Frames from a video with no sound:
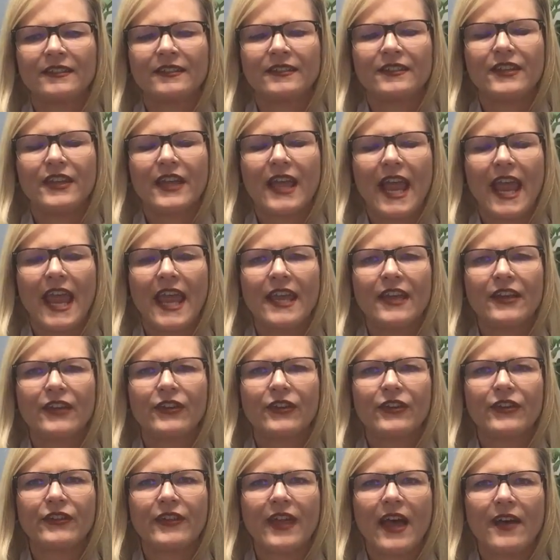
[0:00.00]
to
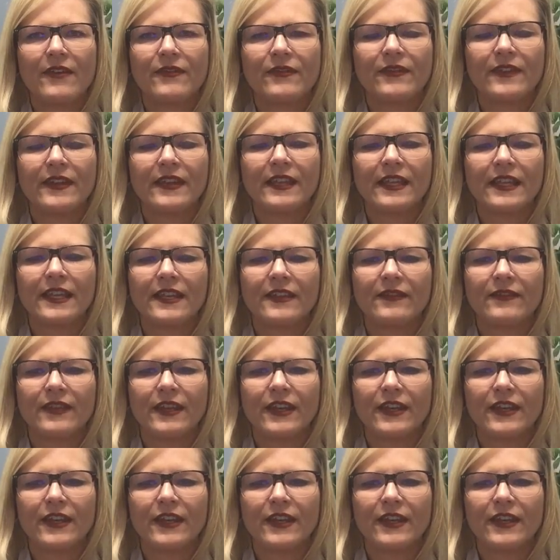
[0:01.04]
anchor that feeling of